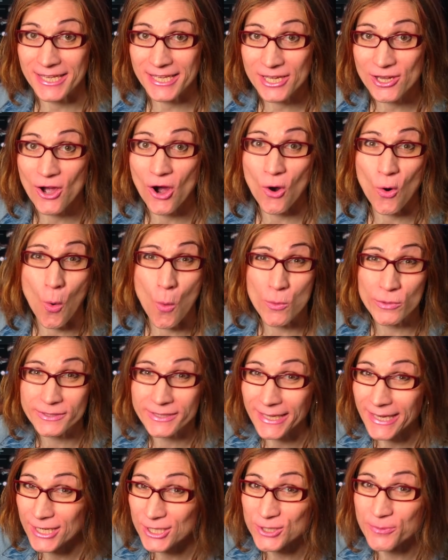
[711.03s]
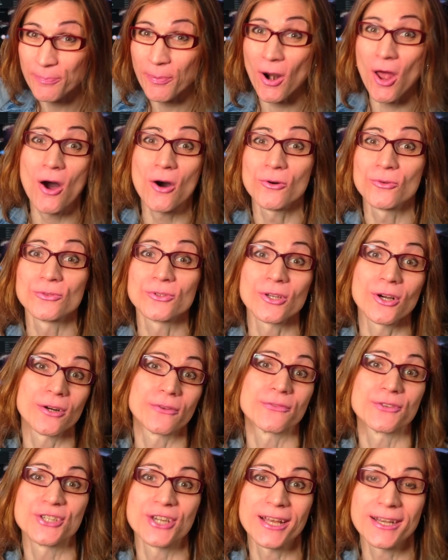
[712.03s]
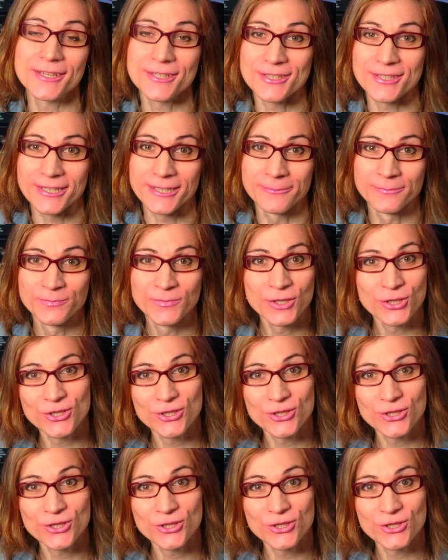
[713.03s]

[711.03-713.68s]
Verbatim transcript: ego would explode of jealousy.